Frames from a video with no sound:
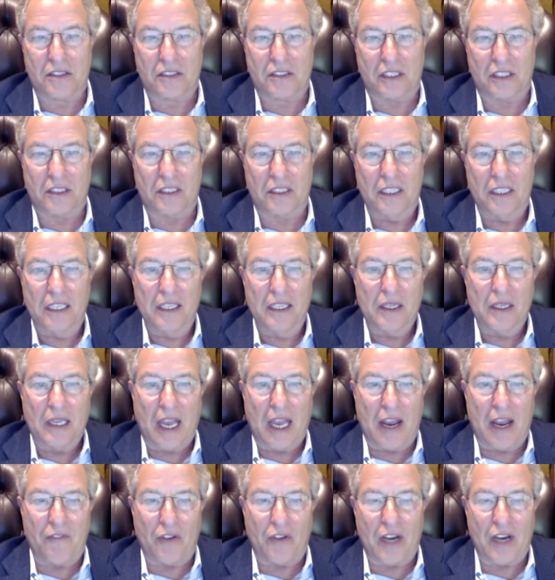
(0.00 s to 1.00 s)
And
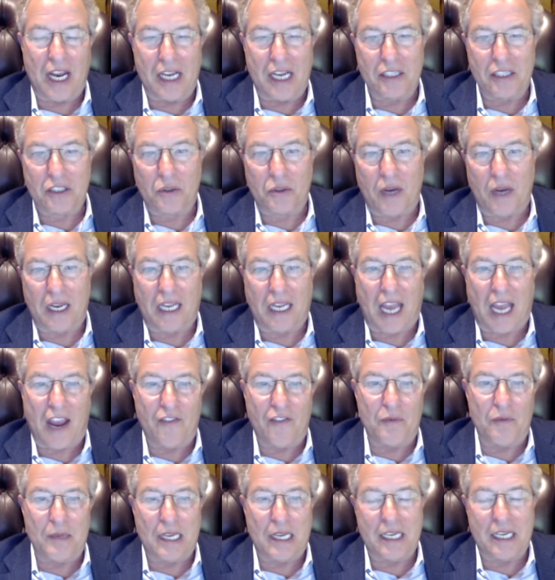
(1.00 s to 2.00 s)
every answer I gave
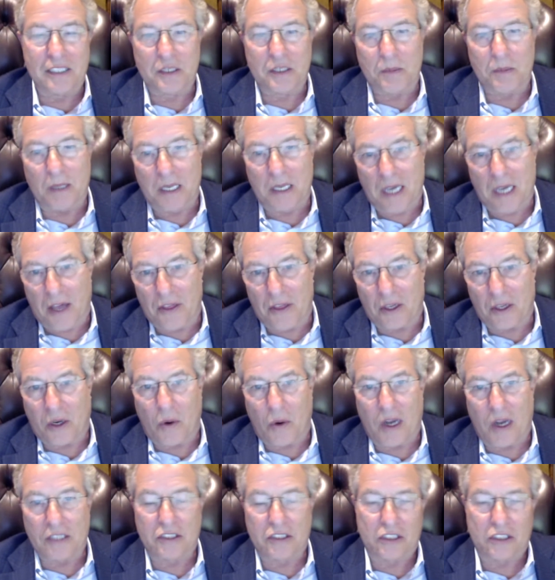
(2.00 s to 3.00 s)
him, he asked me another
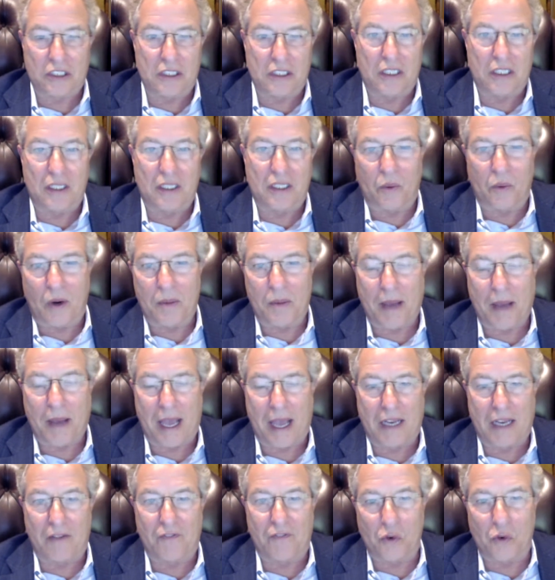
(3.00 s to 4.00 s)
question. And it went
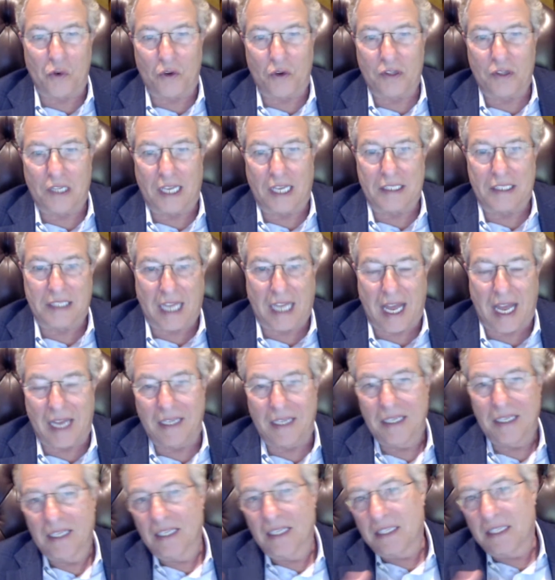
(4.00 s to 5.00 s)
back and forth like
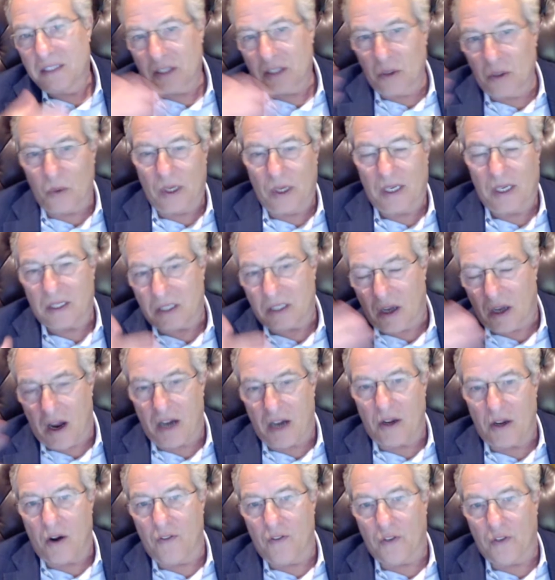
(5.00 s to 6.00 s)
that till we had gone
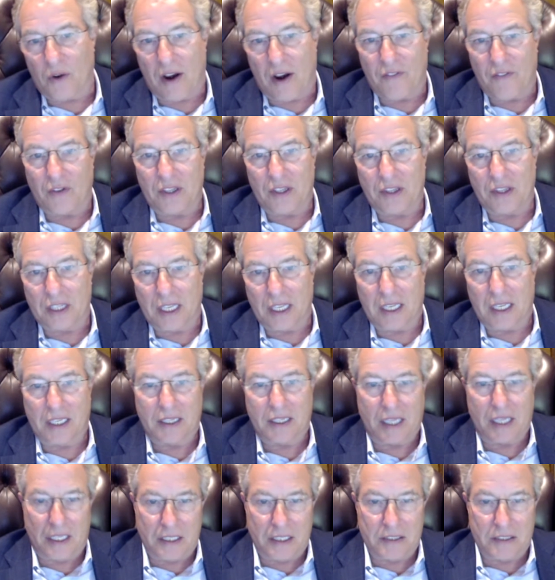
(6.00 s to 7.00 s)
over everything. And
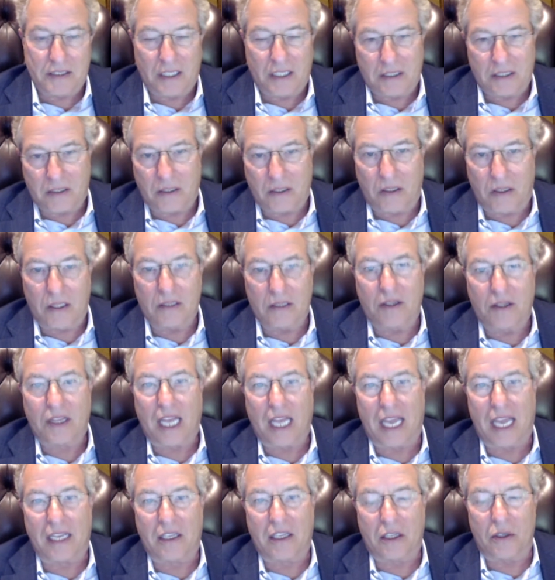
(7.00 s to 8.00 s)
then he said, good,
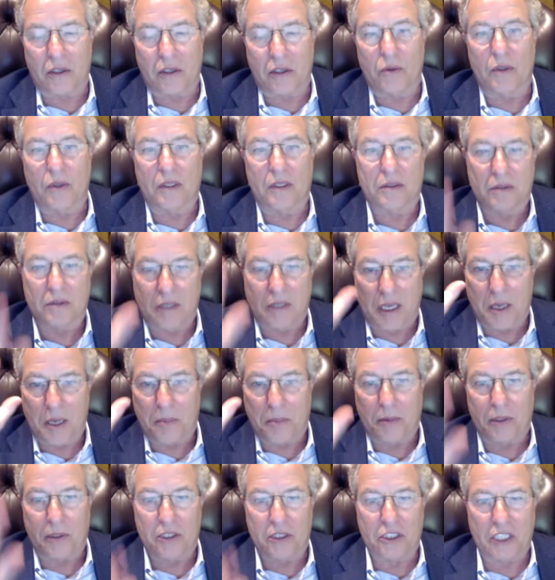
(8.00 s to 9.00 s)
thank you. And I
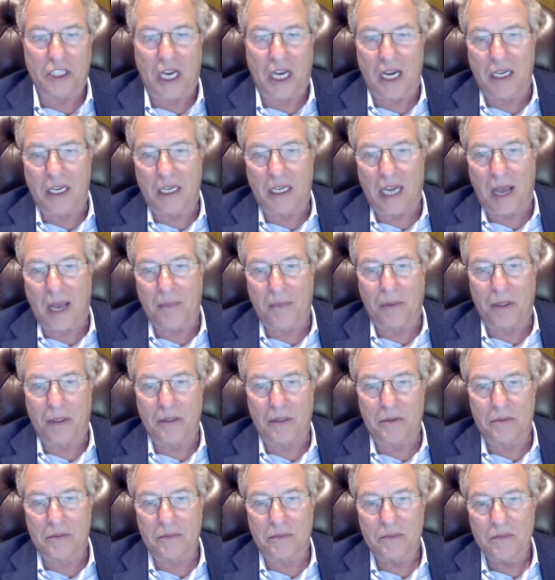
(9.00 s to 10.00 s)
appreciate it.
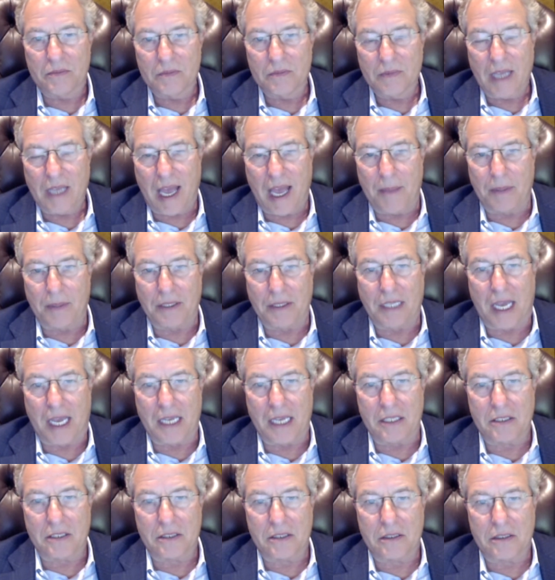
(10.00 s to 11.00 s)
Happy days.